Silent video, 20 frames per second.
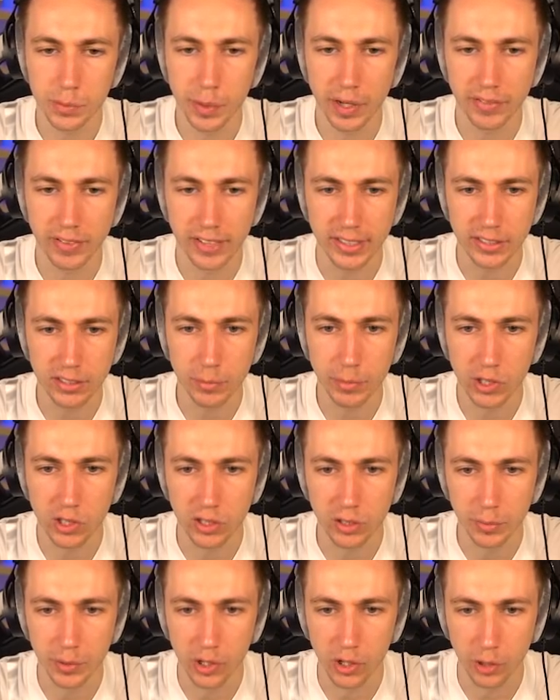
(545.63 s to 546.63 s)
is perfect. Oh, my
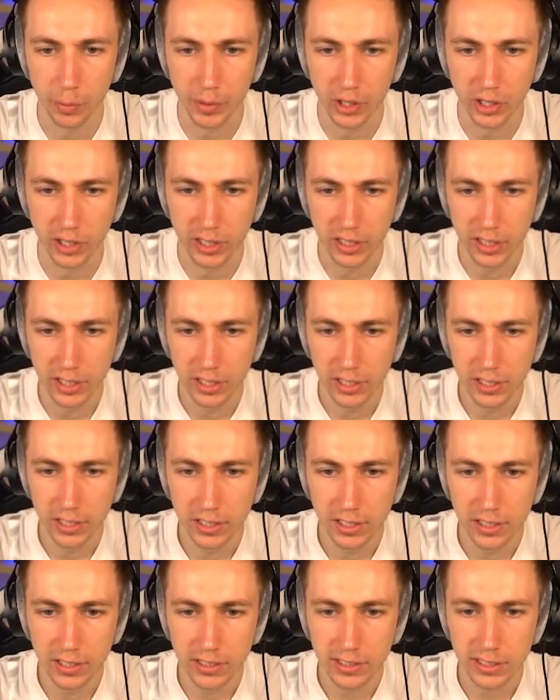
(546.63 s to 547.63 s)
God. Oh, my God. Oh, my God.
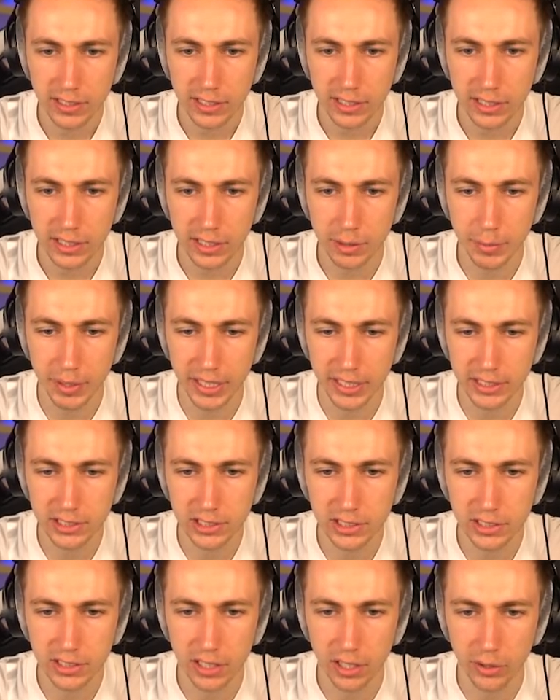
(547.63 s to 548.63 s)
Give me
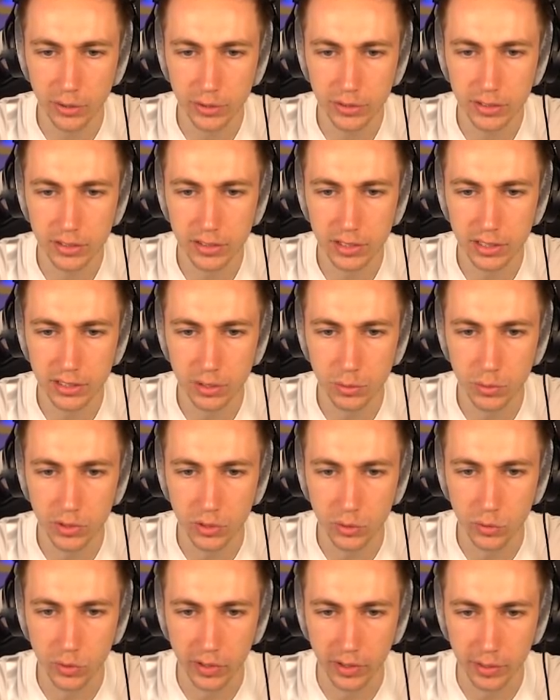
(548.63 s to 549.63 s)
this. No. I don't
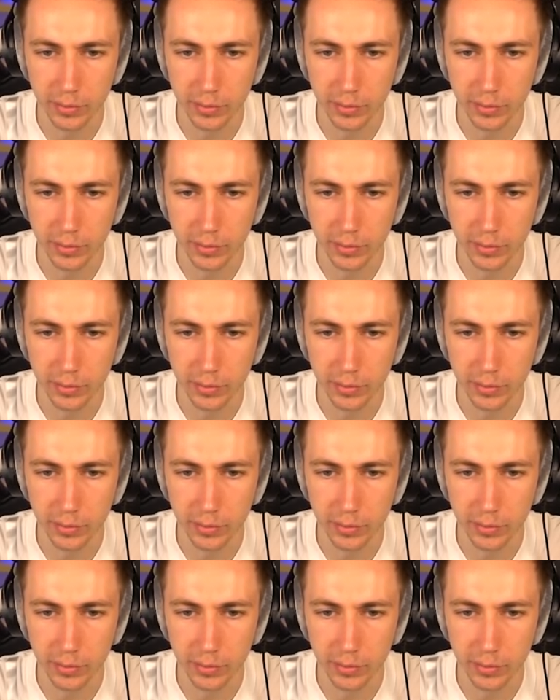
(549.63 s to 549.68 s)
want all of